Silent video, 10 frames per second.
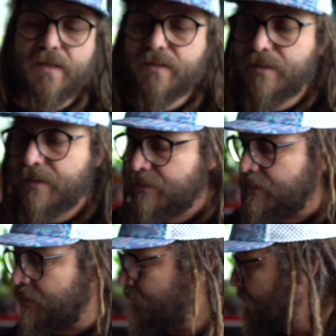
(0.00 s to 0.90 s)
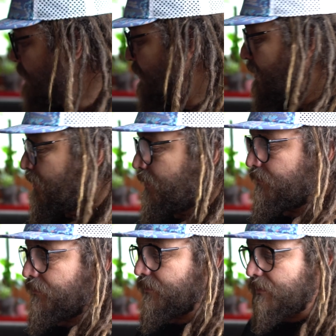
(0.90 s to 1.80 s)
made in Italy.
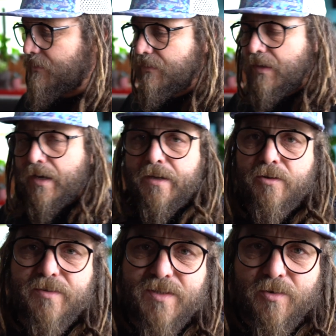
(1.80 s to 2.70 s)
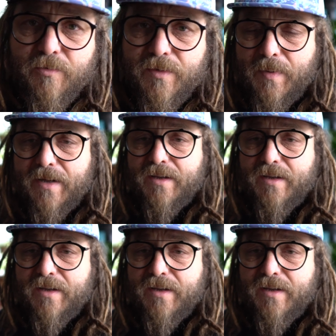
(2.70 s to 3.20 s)
Now, I always go with